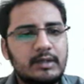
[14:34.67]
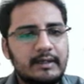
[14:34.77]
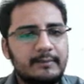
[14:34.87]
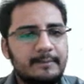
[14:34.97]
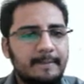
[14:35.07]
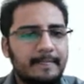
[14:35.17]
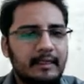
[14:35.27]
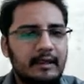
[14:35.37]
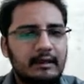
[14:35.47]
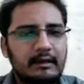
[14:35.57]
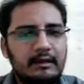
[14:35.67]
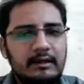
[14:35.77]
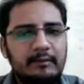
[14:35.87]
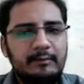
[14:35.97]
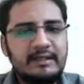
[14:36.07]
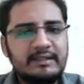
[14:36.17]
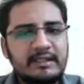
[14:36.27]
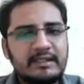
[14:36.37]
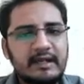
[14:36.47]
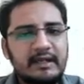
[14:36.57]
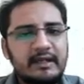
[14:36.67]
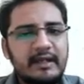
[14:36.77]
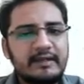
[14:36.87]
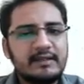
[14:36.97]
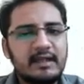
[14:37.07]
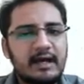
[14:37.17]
P is the starting index, R is the last index.